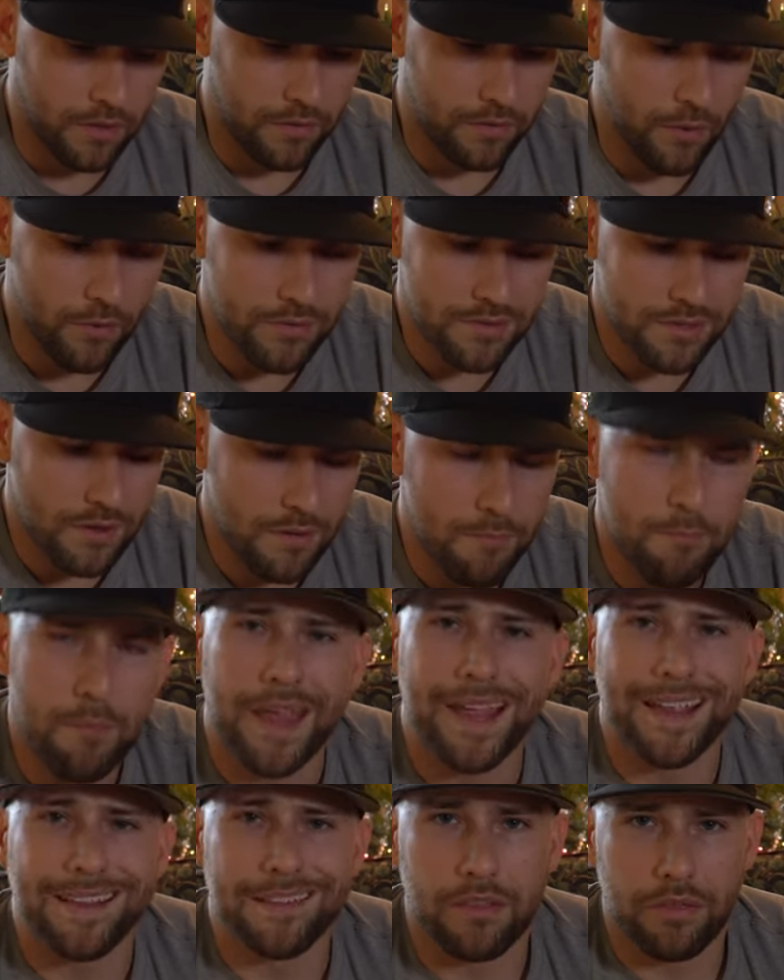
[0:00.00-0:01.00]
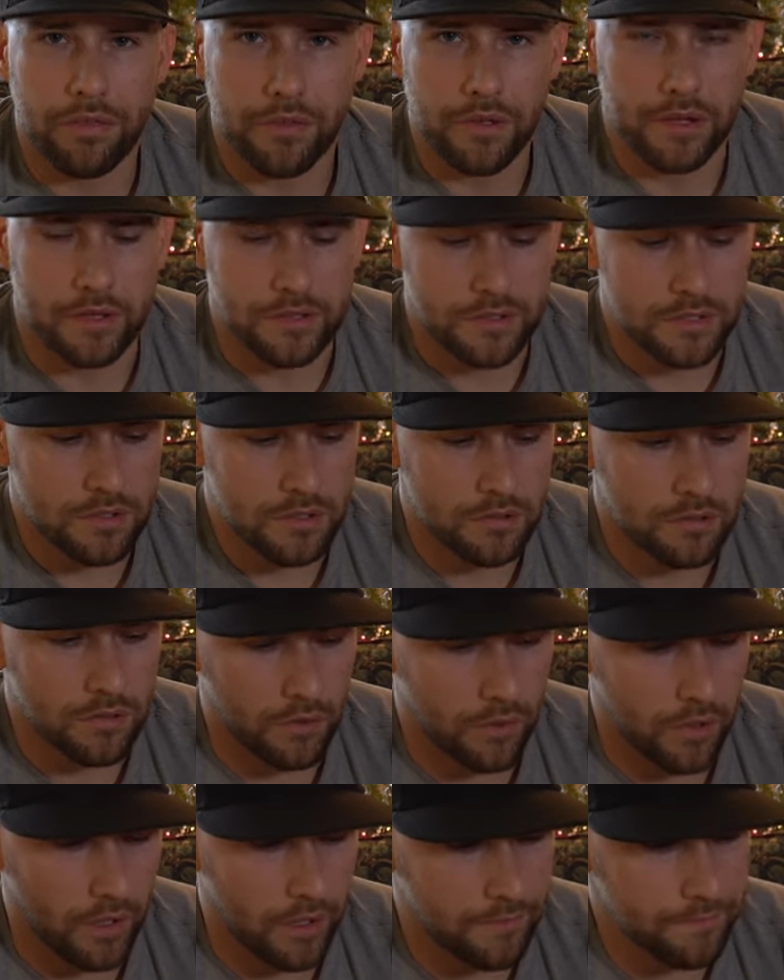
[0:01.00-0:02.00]
those are the main things,
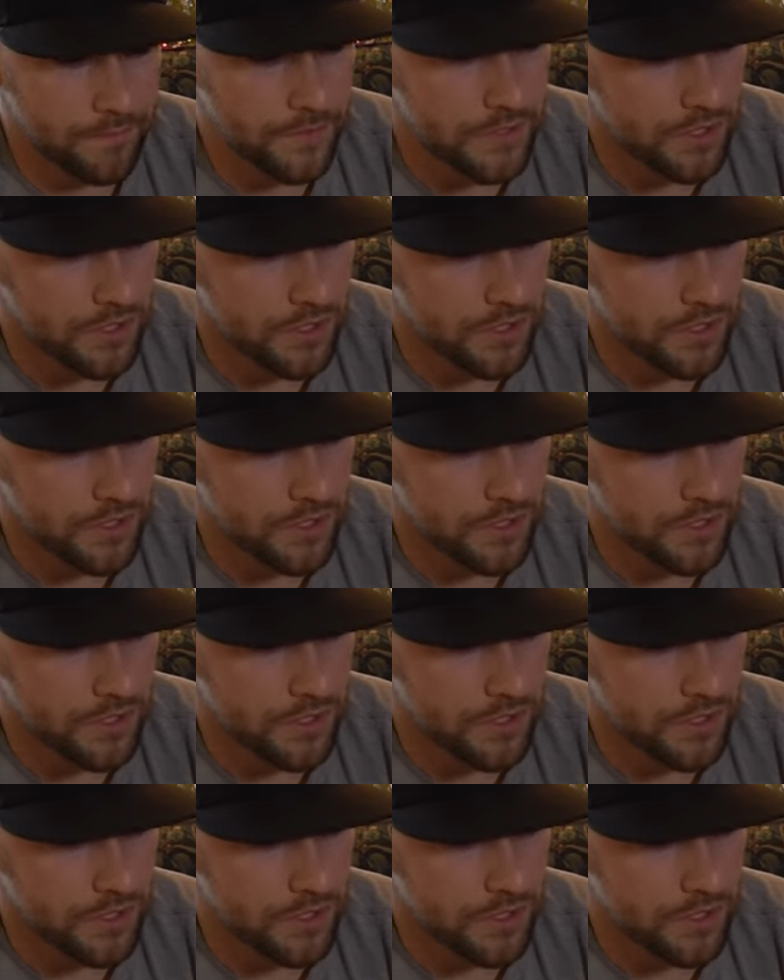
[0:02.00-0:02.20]
okay?